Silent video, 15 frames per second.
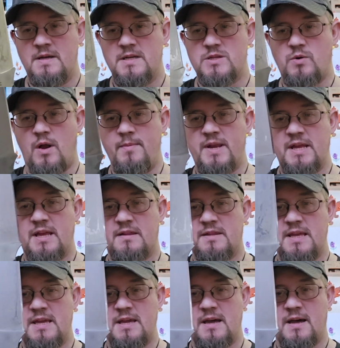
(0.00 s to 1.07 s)
So I'm going to get
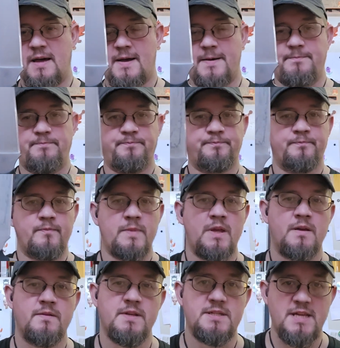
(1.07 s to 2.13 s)
the
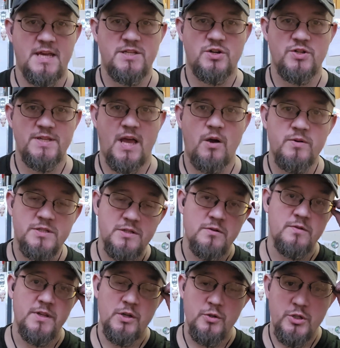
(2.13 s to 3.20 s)
testers out
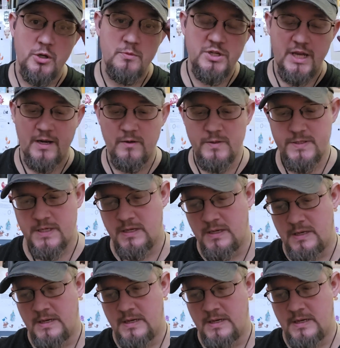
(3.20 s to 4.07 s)
to the YouTube channels,